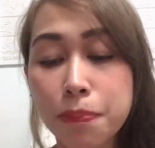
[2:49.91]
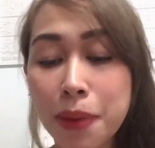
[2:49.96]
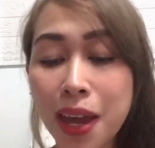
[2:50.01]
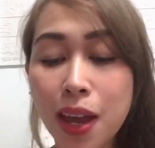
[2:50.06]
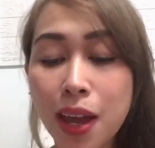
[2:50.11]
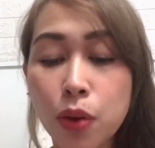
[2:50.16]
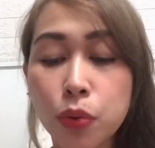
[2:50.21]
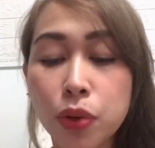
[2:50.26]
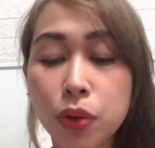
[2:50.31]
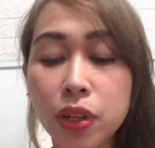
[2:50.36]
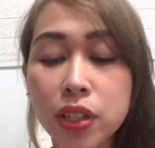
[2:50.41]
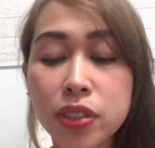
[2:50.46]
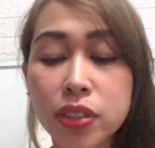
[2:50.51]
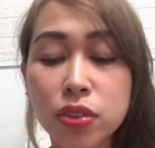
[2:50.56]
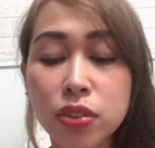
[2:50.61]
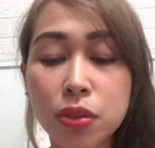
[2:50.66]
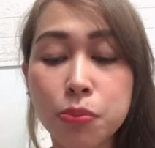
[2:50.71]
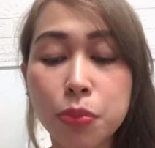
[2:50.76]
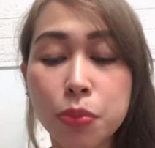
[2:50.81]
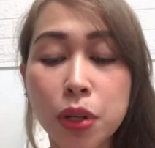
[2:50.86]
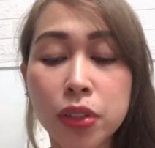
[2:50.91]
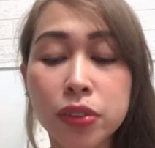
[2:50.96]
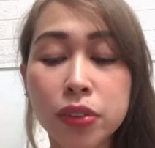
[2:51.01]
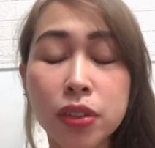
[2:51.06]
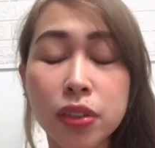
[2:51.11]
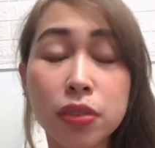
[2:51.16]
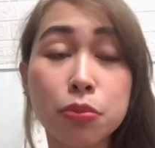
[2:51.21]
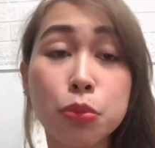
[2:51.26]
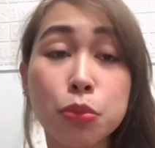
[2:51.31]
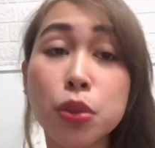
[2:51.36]
power into a
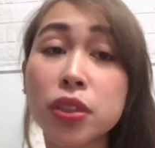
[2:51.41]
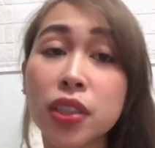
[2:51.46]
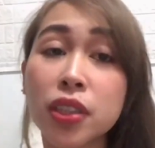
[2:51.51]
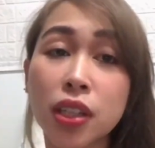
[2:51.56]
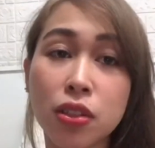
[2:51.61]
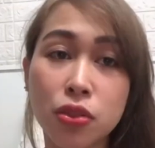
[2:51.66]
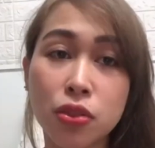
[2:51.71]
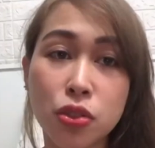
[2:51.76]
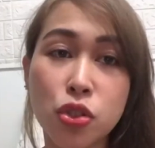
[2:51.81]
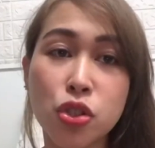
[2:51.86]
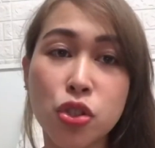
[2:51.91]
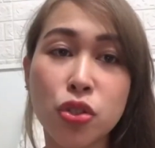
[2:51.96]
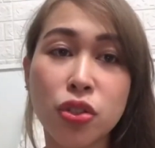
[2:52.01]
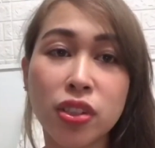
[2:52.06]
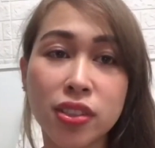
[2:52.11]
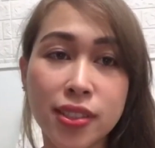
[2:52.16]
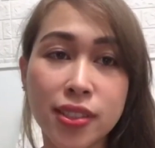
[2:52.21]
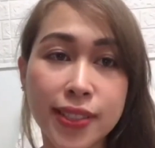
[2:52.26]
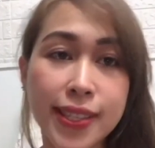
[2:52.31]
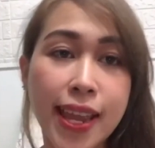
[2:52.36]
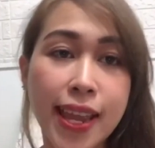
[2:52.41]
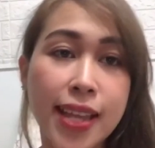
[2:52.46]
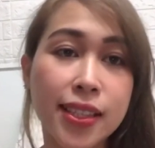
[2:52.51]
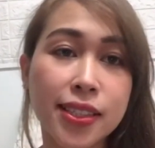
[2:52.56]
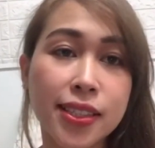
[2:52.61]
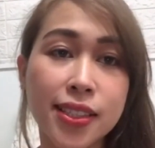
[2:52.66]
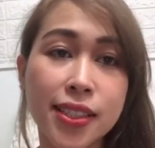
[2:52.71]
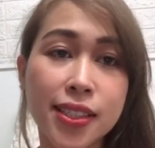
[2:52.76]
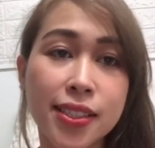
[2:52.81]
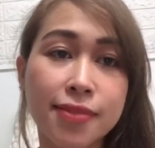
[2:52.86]
modern multicultural
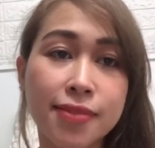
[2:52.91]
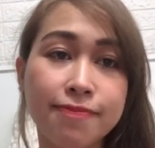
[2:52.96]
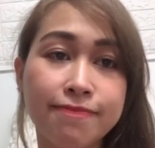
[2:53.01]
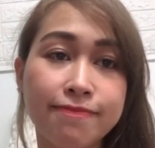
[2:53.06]
state.